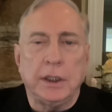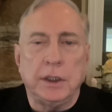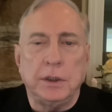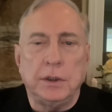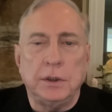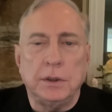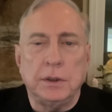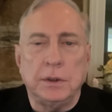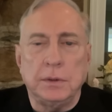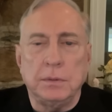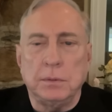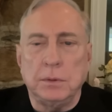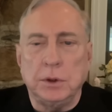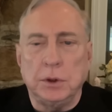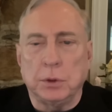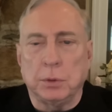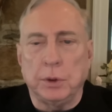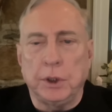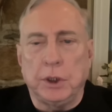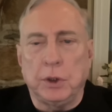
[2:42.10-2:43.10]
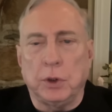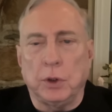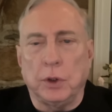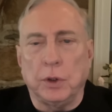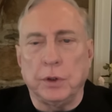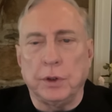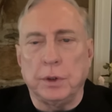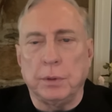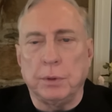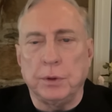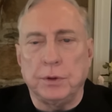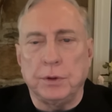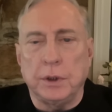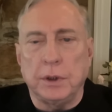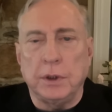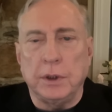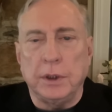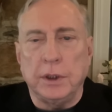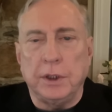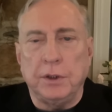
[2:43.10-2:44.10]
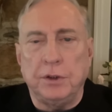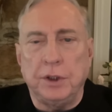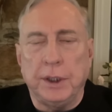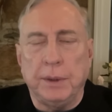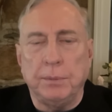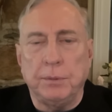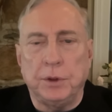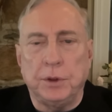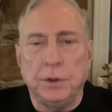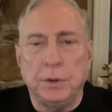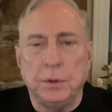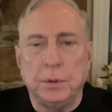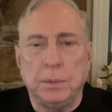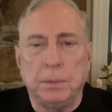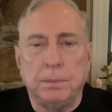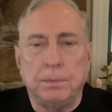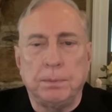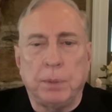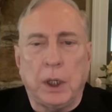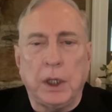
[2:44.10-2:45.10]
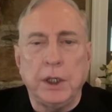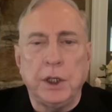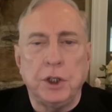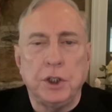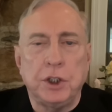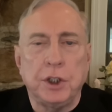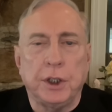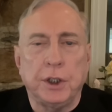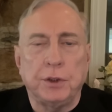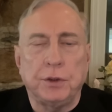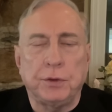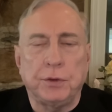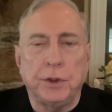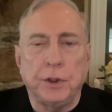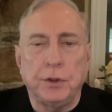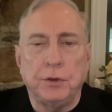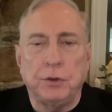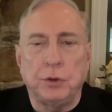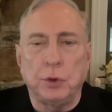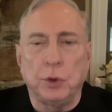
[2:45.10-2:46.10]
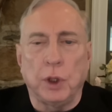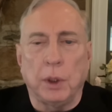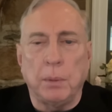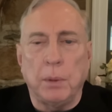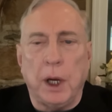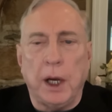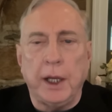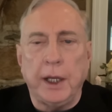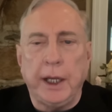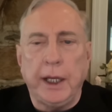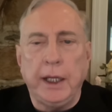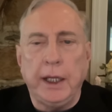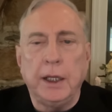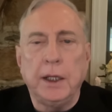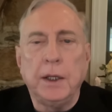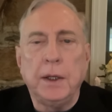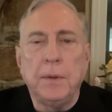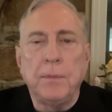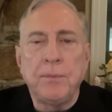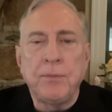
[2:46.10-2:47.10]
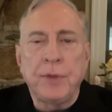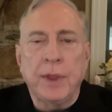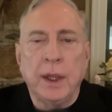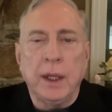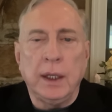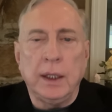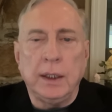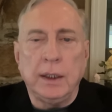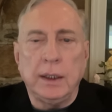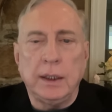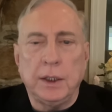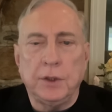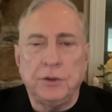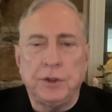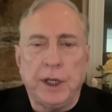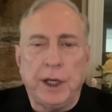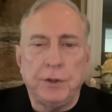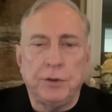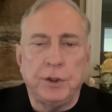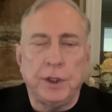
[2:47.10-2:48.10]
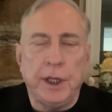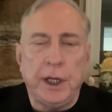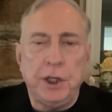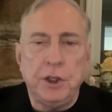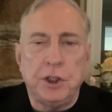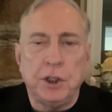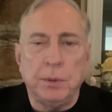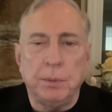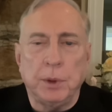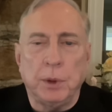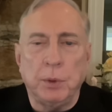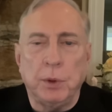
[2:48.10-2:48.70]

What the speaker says: done it. You'll recall there was an attempt to punish us for the Soleimani assassination.